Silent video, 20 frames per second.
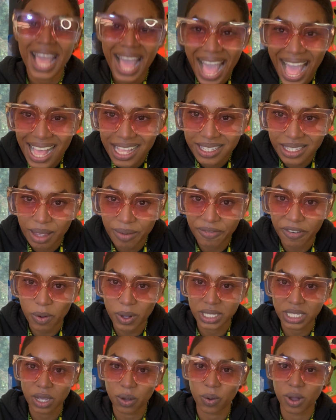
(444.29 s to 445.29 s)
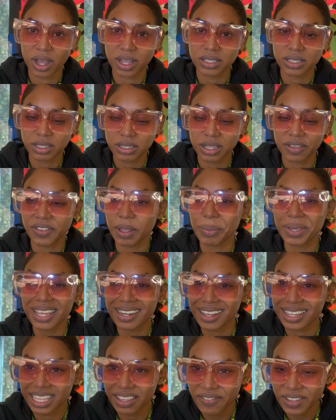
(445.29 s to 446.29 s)
Ask them for what you want. If them
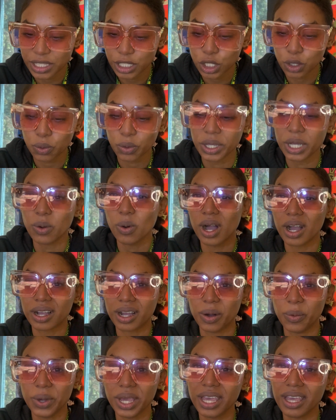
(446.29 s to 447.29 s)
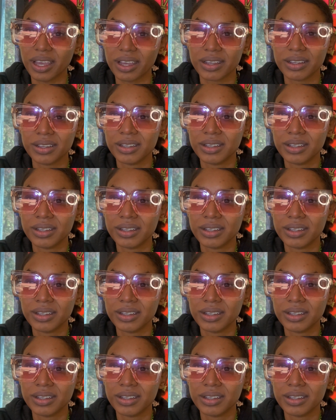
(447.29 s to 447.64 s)
cannot give it to you, you walk away.